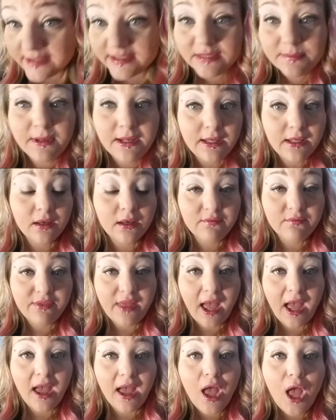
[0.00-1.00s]
And speaking of
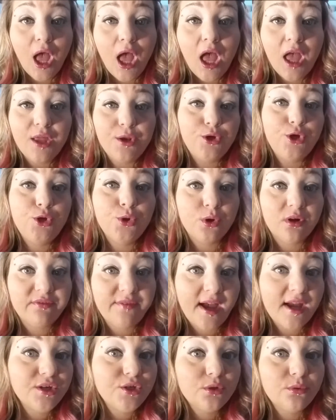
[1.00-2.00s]
that, New York
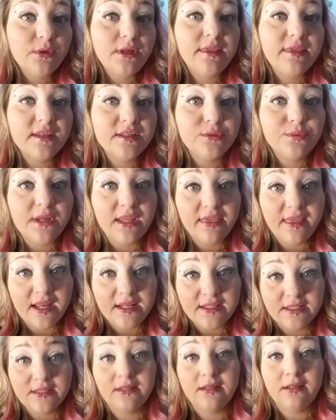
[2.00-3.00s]
Fashion Week this week, they
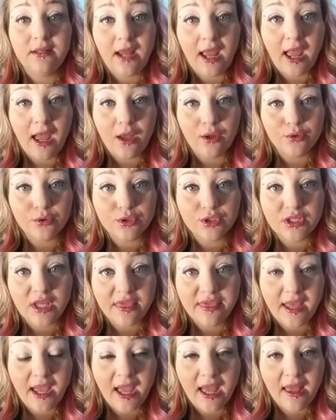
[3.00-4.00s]
did announce
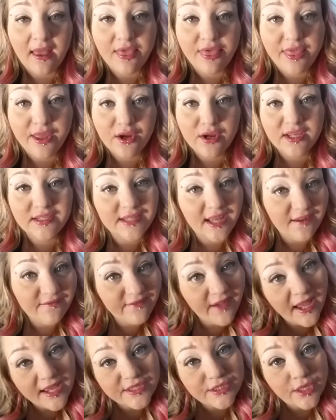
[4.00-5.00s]
that there is a
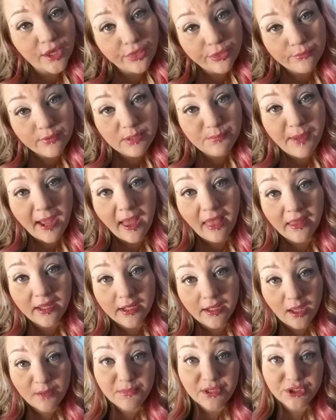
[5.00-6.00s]
Vice three
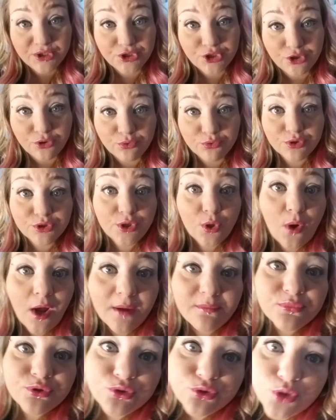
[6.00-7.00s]
palette coming soon. So
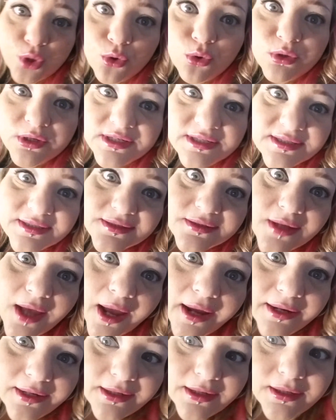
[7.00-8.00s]
I'm so
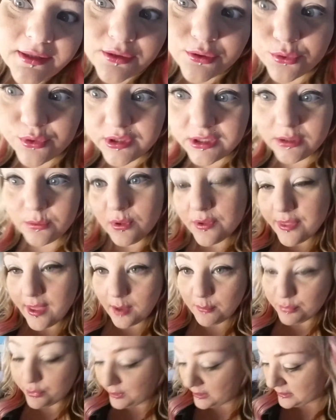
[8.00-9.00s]
excited to see what
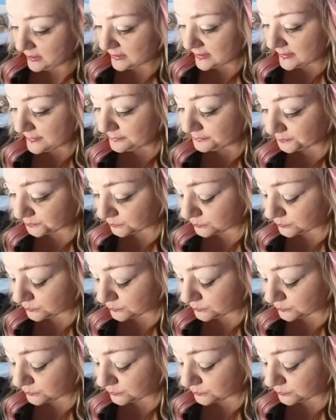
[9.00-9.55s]
that brings.